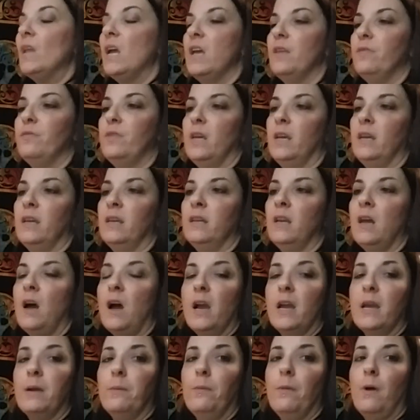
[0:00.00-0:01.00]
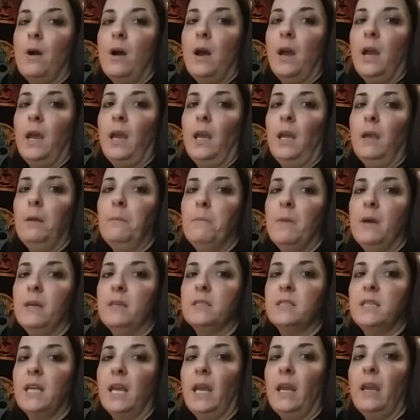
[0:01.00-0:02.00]
And then I
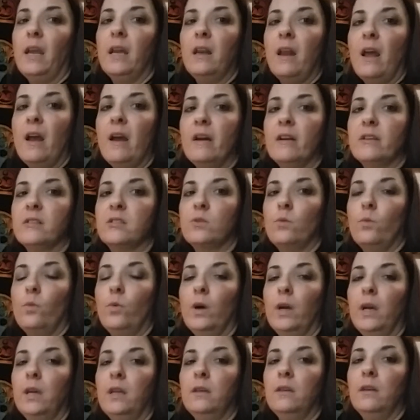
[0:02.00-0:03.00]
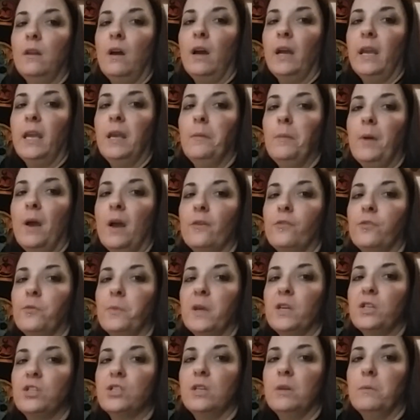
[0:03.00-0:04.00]
meditate and ask, what I am
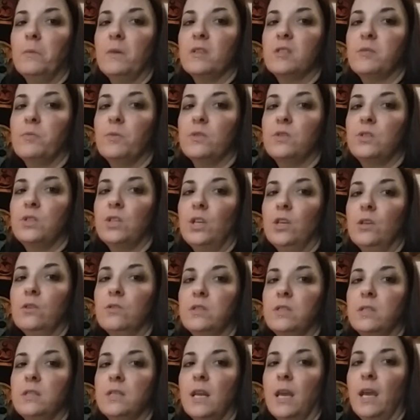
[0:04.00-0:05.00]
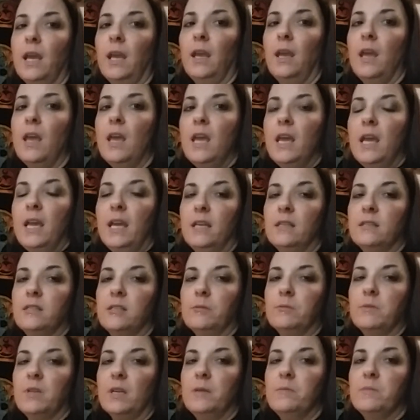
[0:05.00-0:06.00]
affirmation am I supposed to use today? And
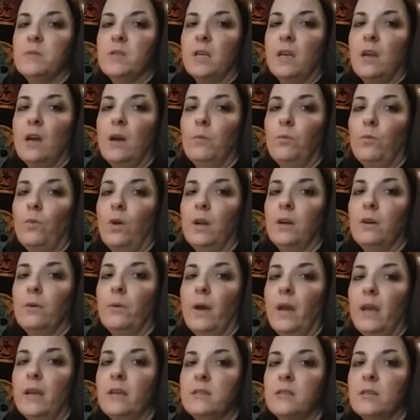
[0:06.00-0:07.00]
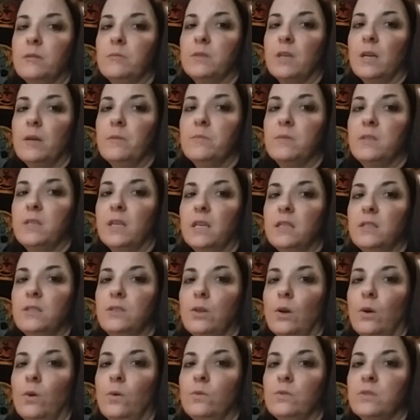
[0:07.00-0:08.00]
sometimes they come right away. Sometimes they
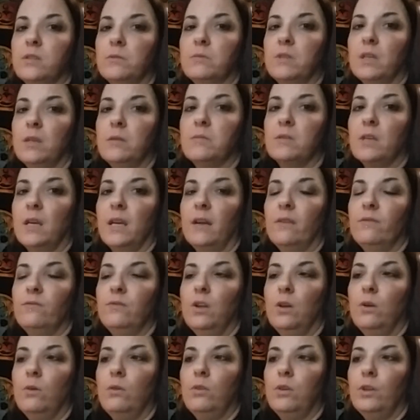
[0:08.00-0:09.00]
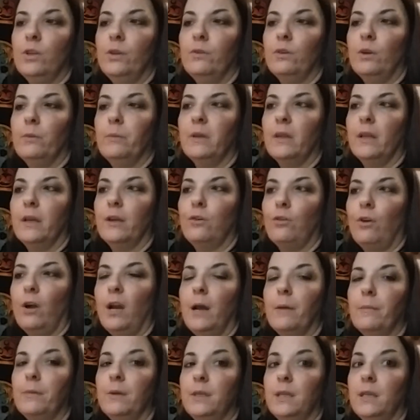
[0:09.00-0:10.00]
don't. Sometimes I have no clue. And I'll be like,
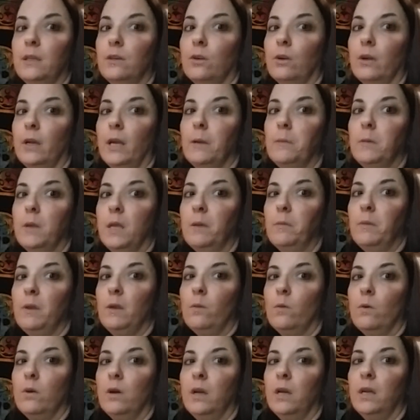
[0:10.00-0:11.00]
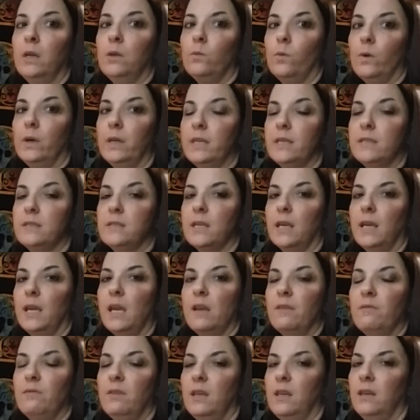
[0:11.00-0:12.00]
crap, you need to hurry up and give me one. What is it?
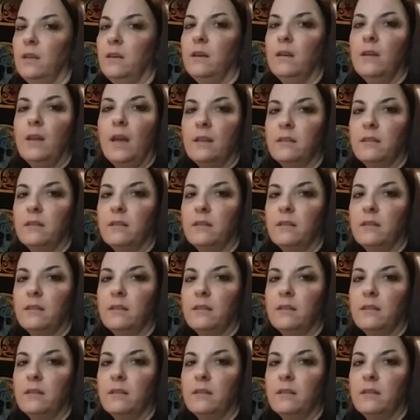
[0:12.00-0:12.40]
And then